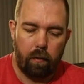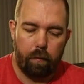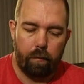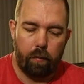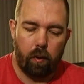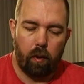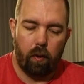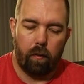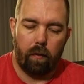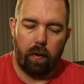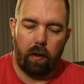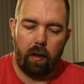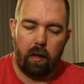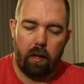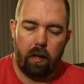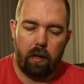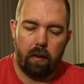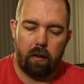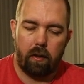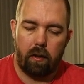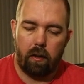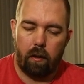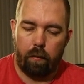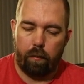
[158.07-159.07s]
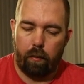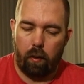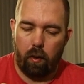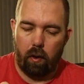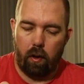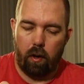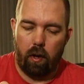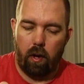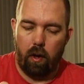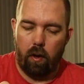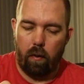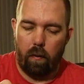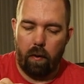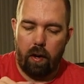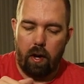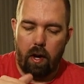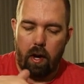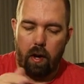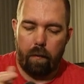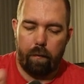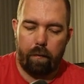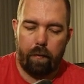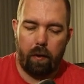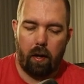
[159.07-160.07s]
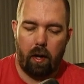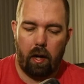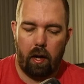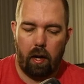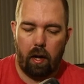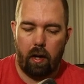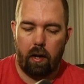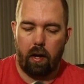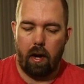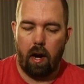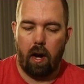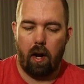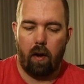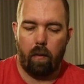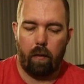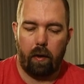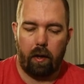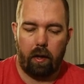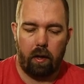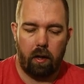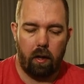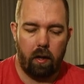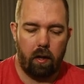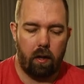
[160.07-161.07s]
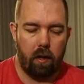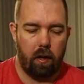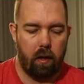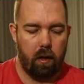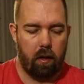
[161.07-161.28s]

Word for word: Pull release, pull it all the way up, and now we can